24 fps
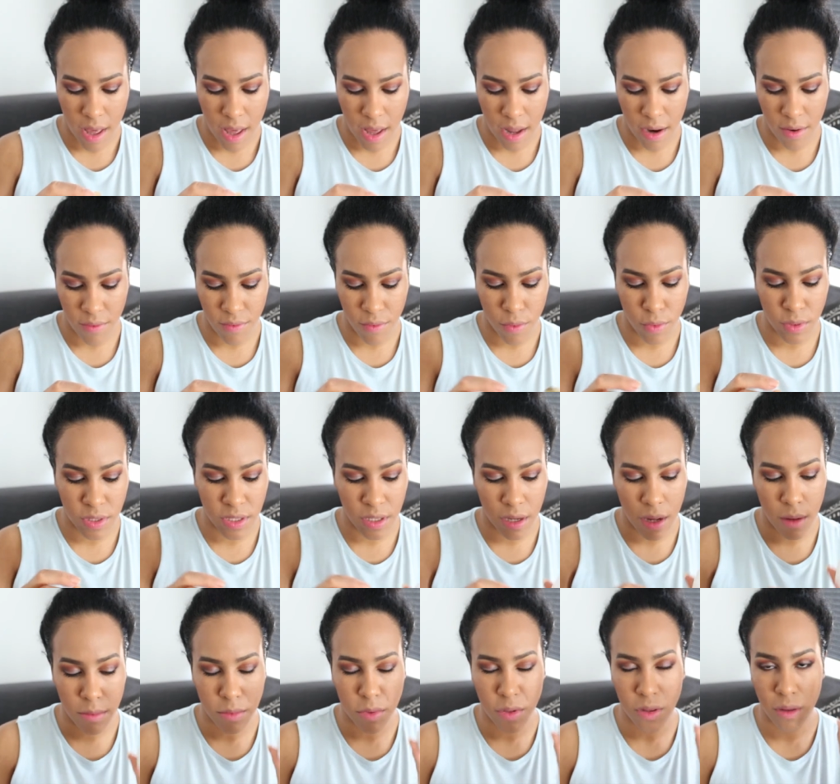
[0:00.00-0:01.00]
And of course it
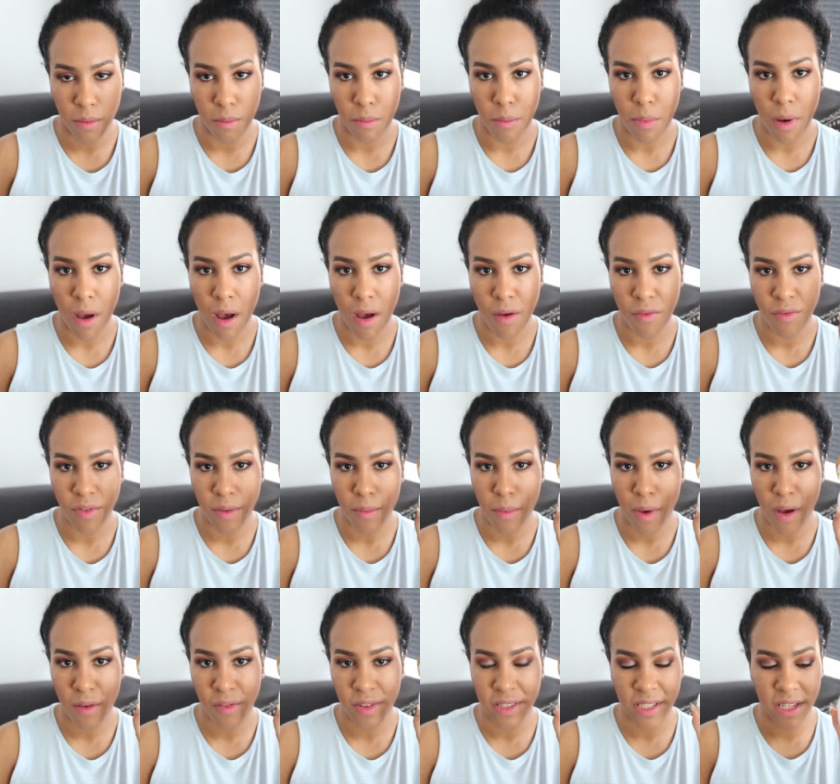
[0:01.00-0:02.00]
comes with a puff. The
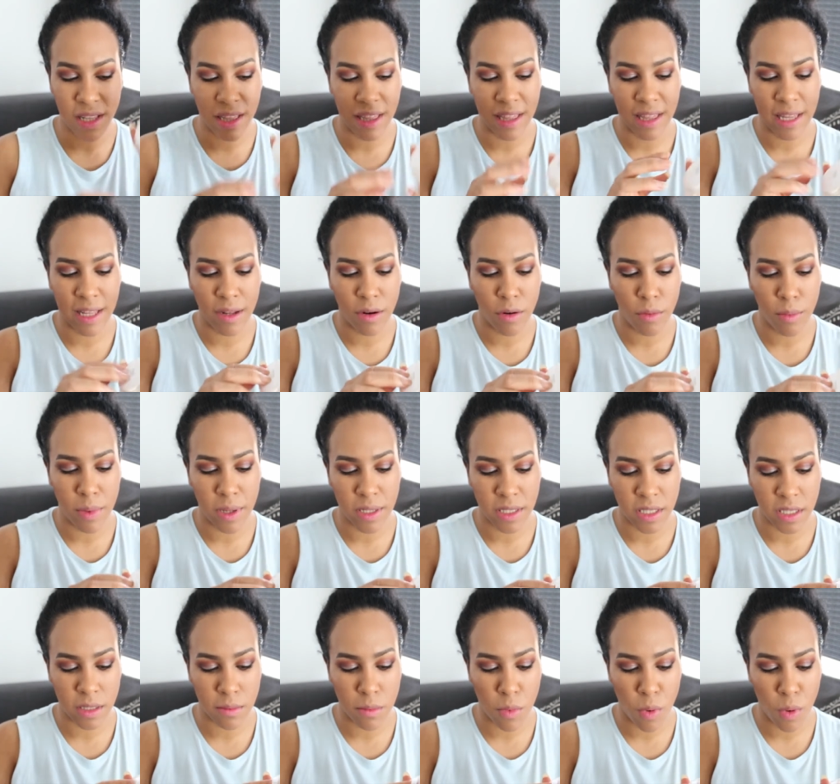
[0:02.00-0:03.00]
puff is a little bit
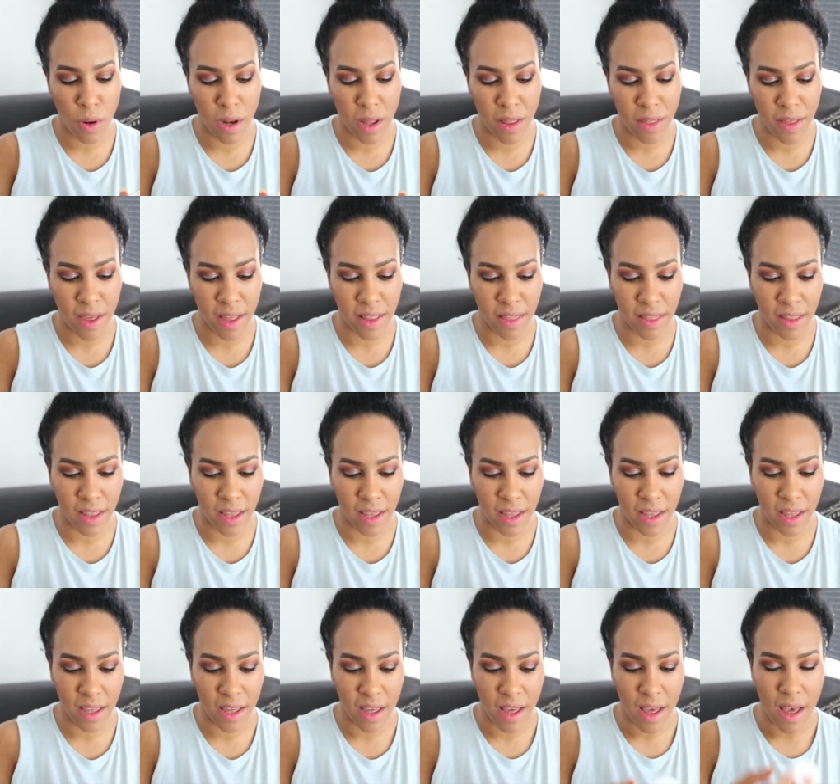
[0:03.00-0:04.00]
smaller than
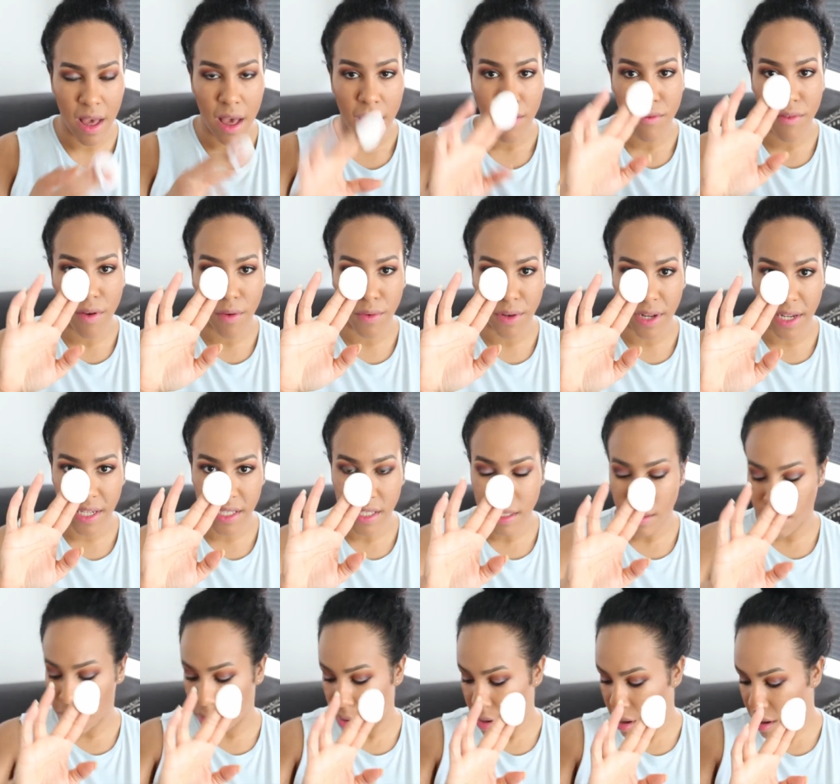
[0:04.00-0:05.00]
the
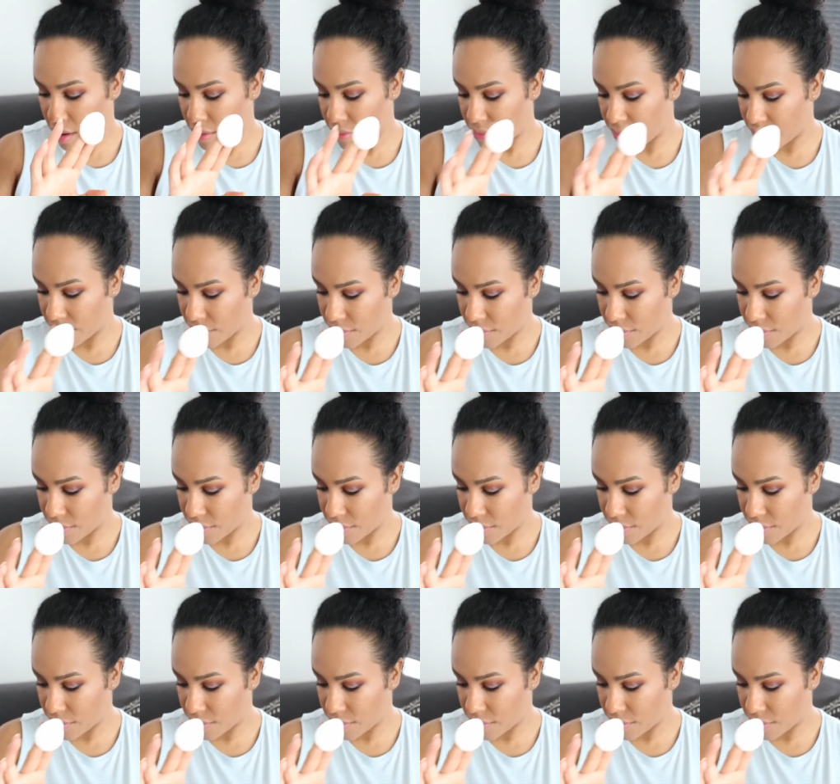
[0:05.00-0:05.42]
foundation puff.